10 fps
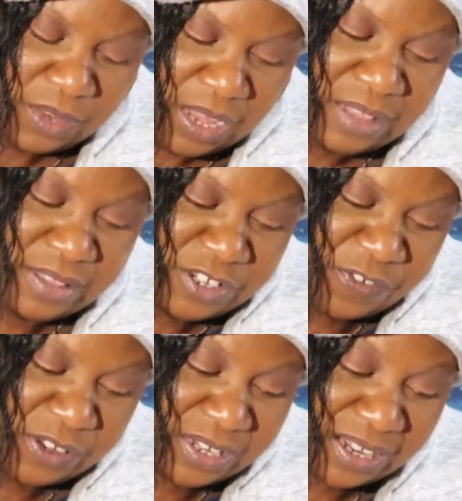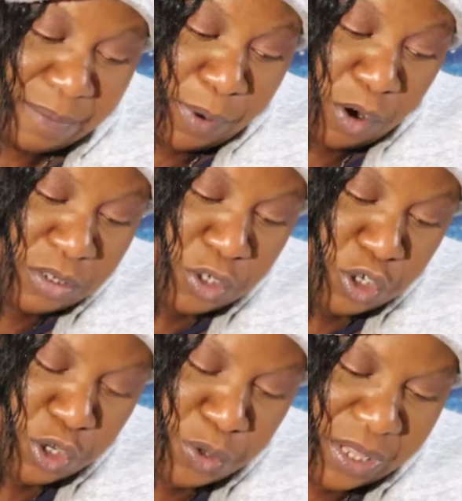and this feels like a burden
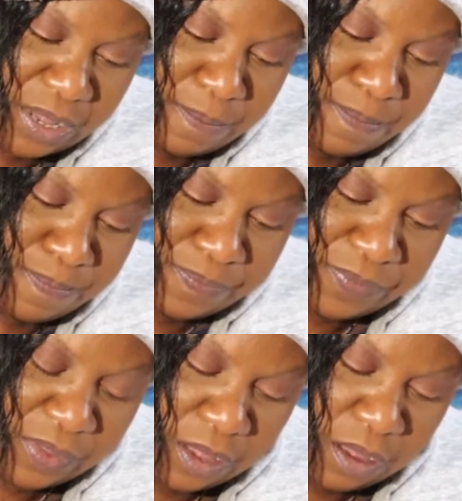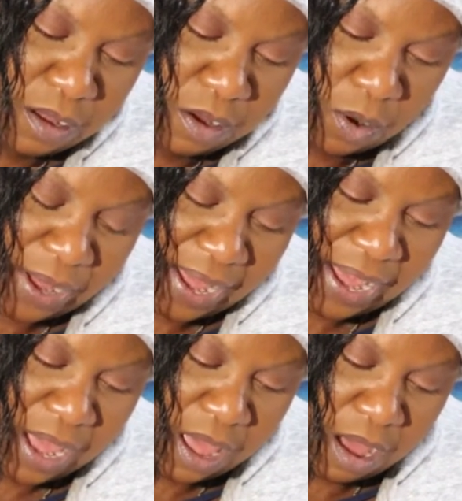to them.
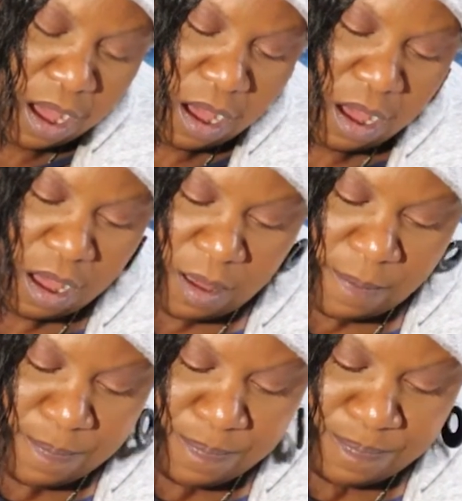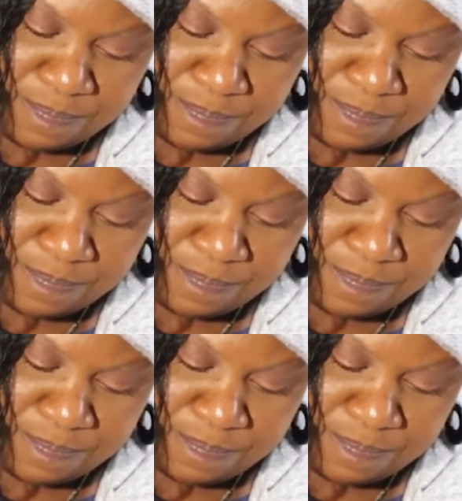Okay. Oh,